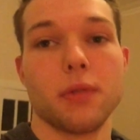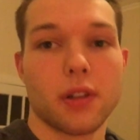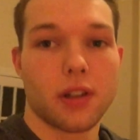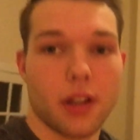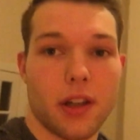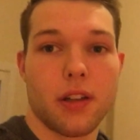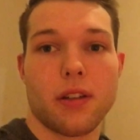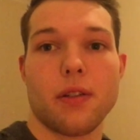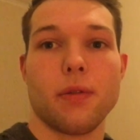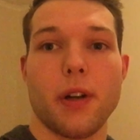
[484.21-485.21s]
I'm going to let it
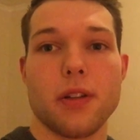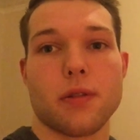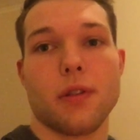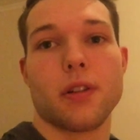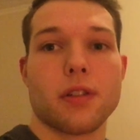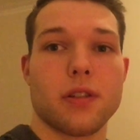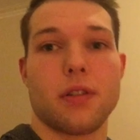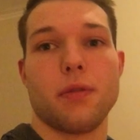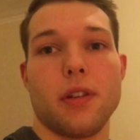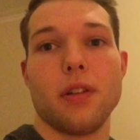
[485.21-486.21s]
run its course because I
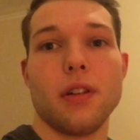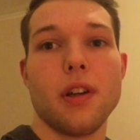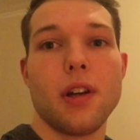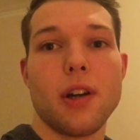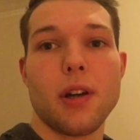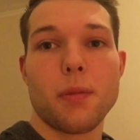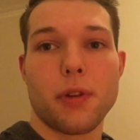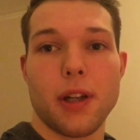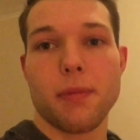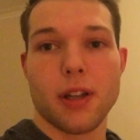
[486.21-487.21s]
don't want to
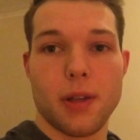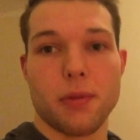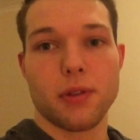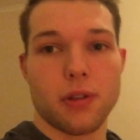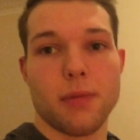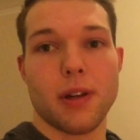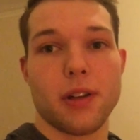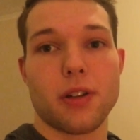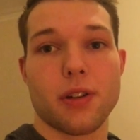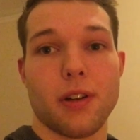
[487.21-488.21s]
preempt the hypo too
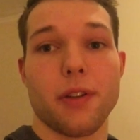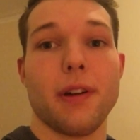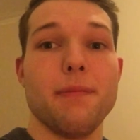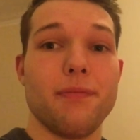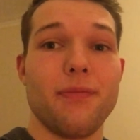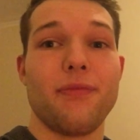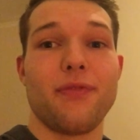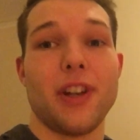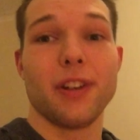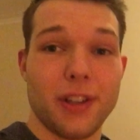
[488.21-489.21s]
much, although I'm
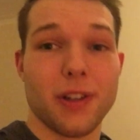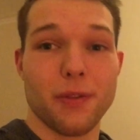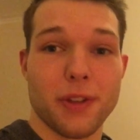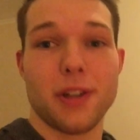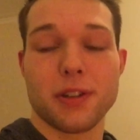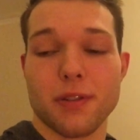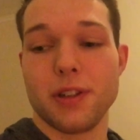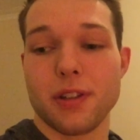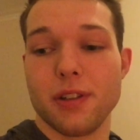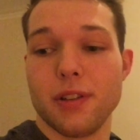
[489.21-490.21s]
fairly confident it's going
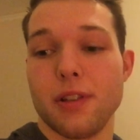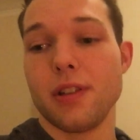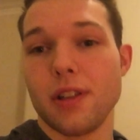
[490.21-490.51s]
to go.